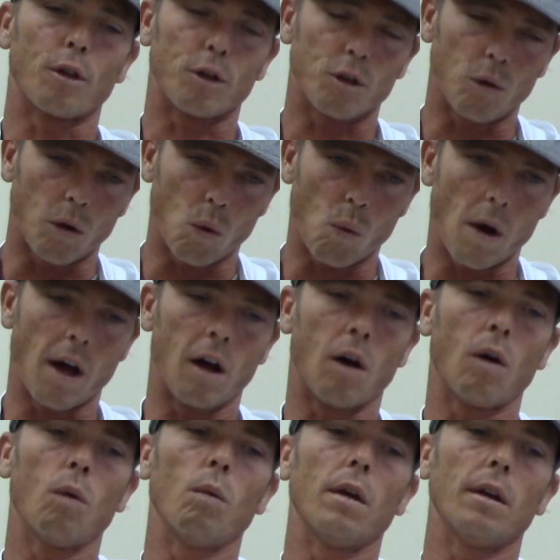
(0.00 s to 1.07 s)
doing
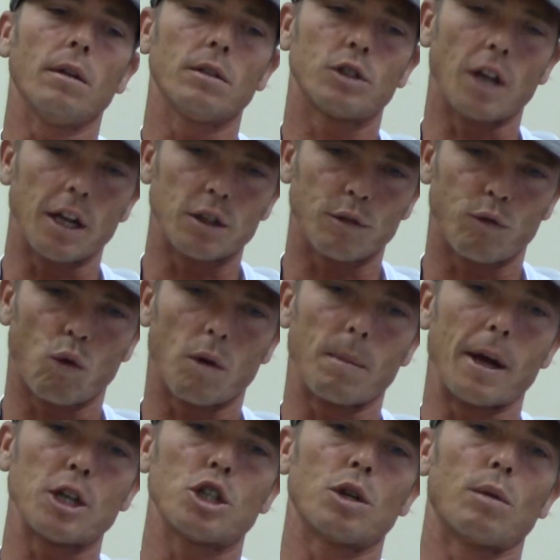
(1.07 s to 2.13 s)
well. We changed the
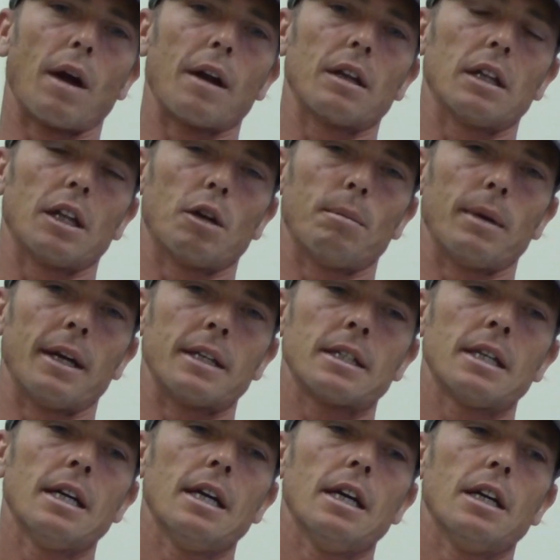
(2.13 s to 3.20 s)
formation around a little bit
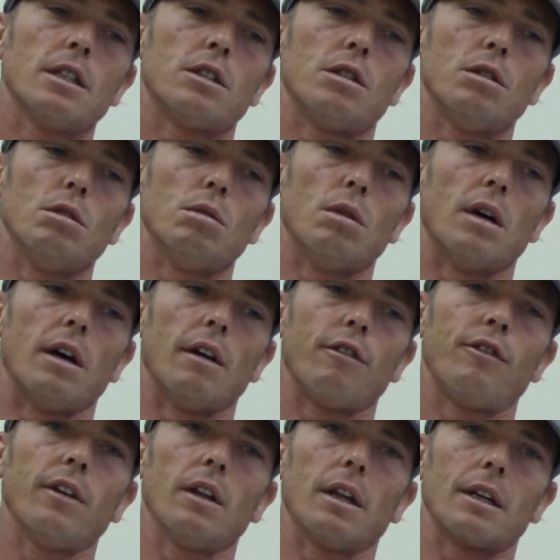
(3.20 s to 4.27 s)
to
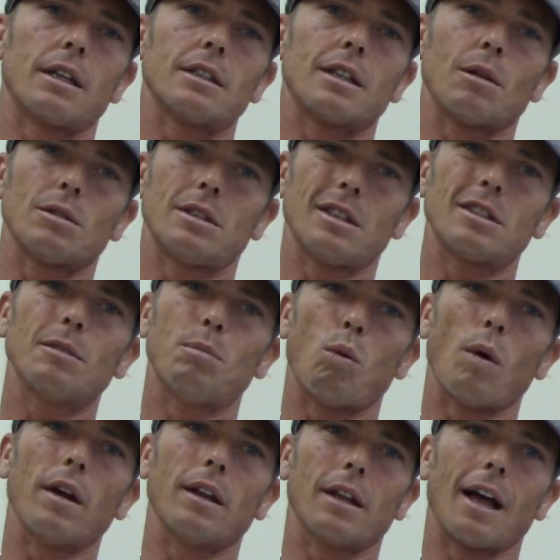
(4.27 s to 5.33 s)
fill in because I was
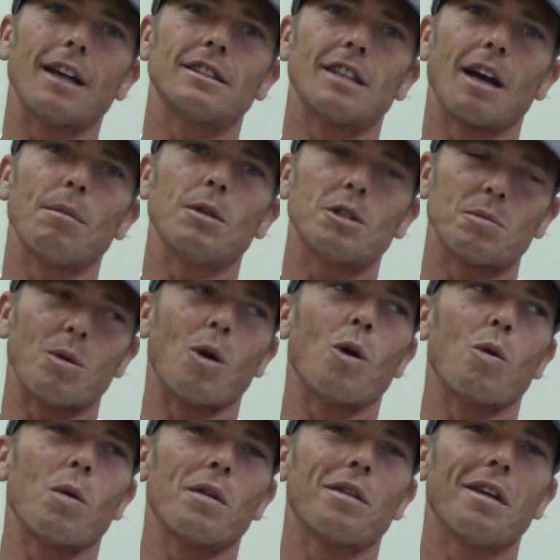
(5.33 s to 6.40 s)
disappointed last time we
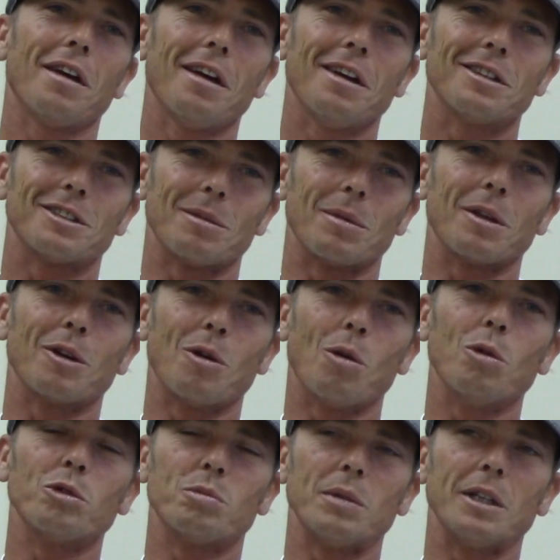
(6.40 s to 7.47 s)
spoke with some of the
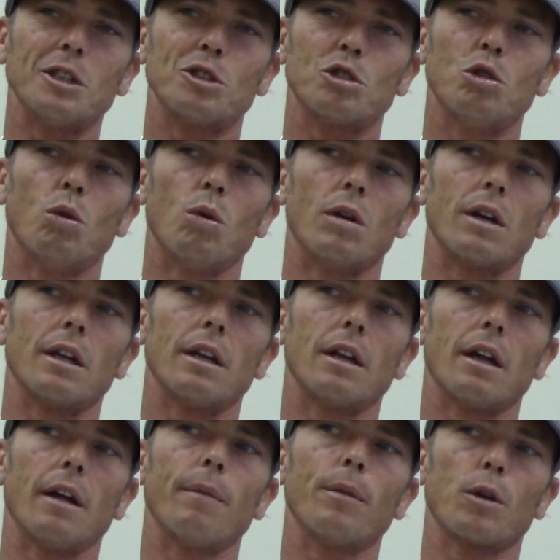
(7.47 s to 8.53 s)
goals being scored,
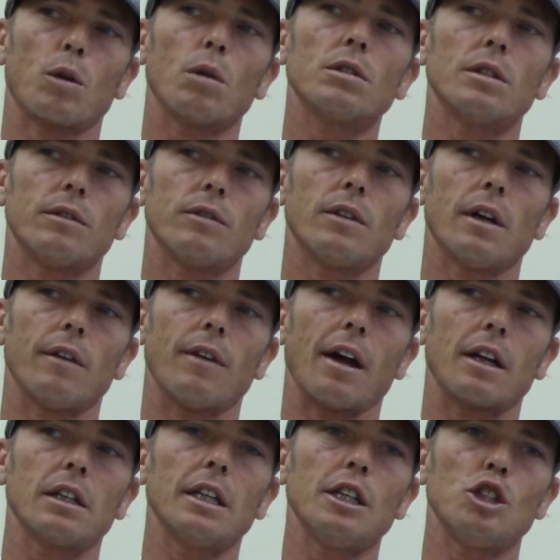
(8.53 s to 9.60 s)
and the girls have
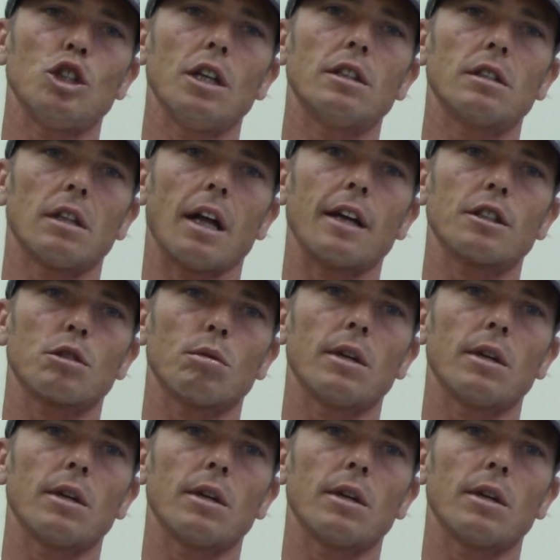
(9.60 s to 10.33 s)
had clean sheets the last 3